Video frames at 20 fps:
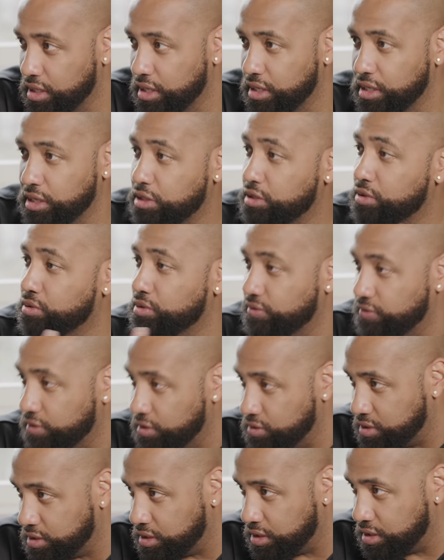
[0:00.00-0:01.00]
yeah,
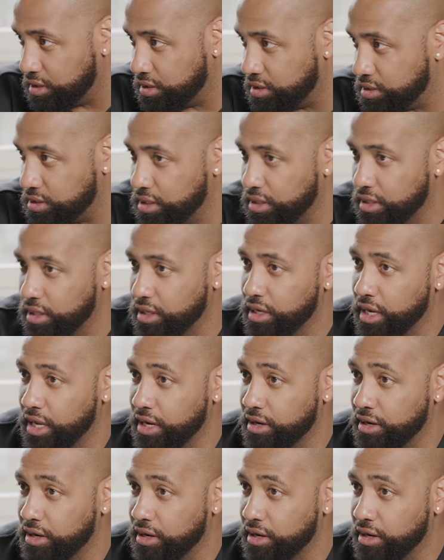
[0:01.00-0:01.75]
universities, yeah, yeah.